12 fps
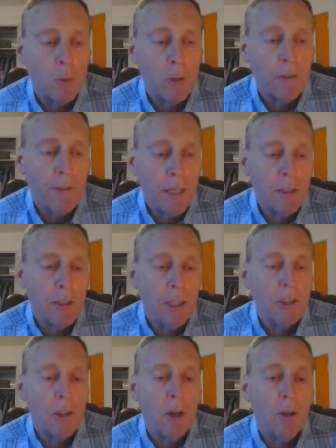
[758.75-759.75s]
And when the
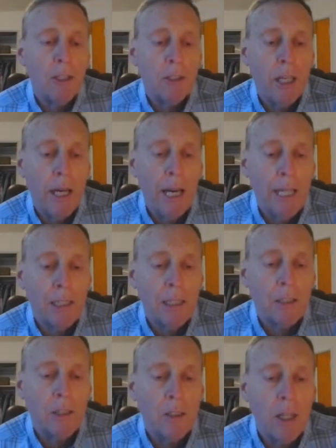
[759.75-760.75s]
Pharisees saw this, they asked
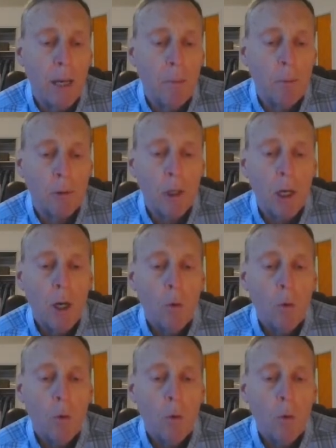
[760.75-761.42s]
his disciples,